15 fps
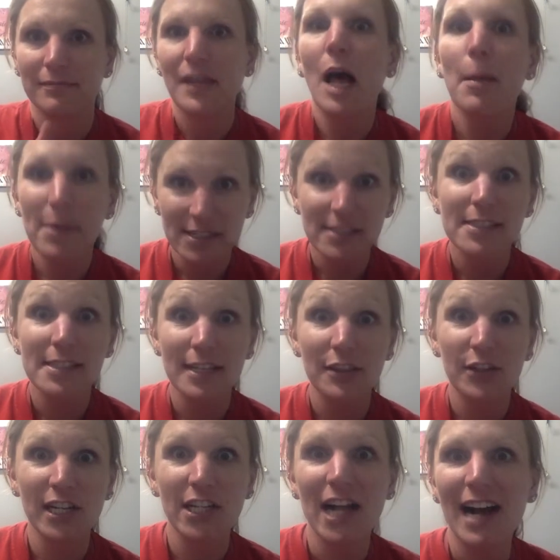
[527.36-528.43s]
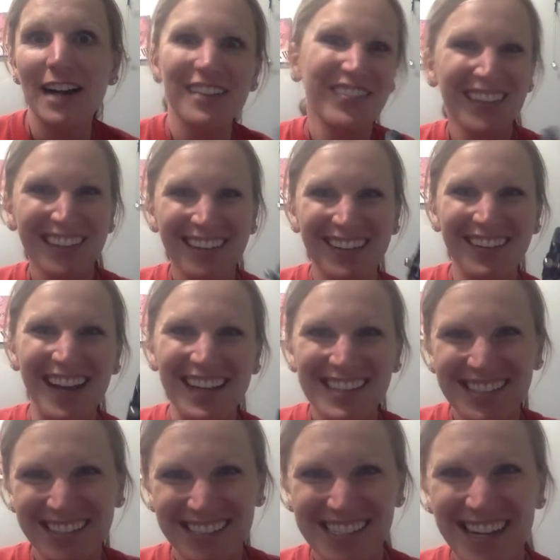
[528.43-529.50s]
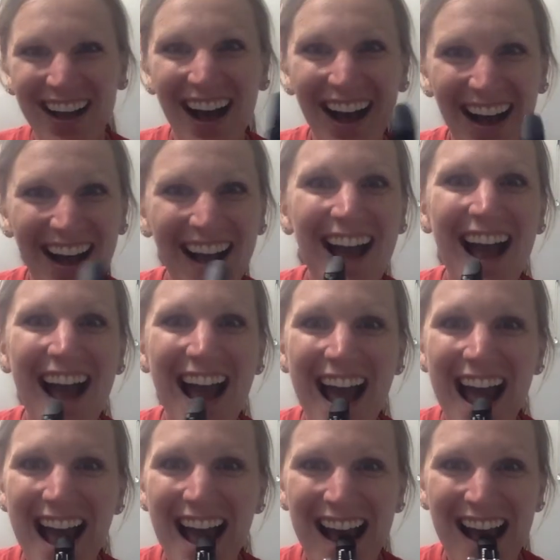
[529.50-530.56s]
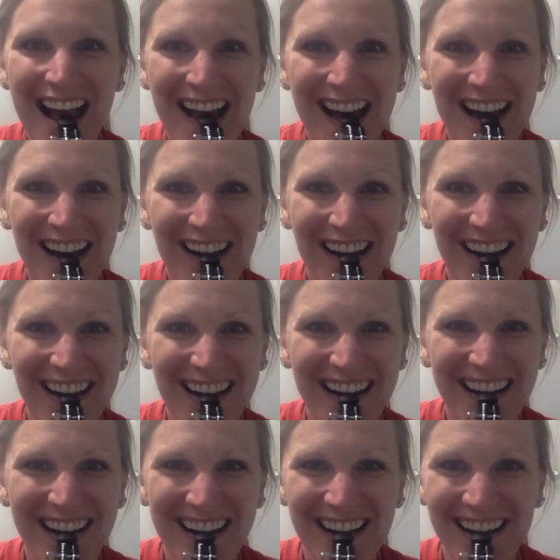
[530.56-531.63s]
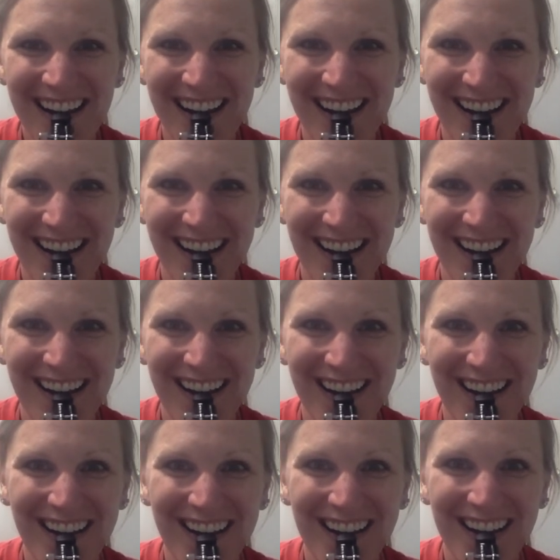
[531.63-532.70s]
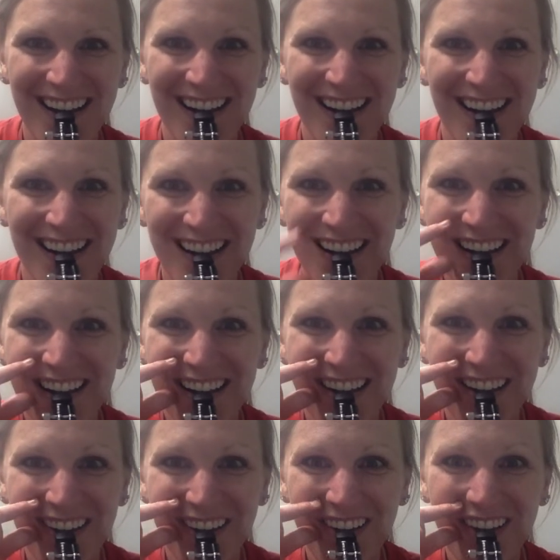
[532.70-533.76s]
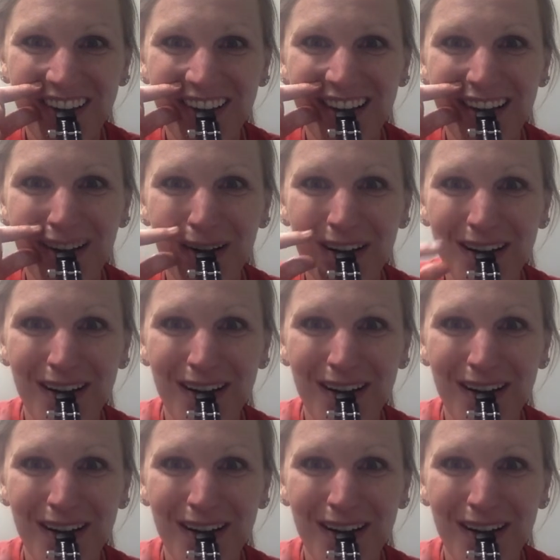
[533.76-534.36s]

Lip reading: All buses at 3 o'clock. Okay, so you're going to say, ah, touch your teeth down like this, close the lips,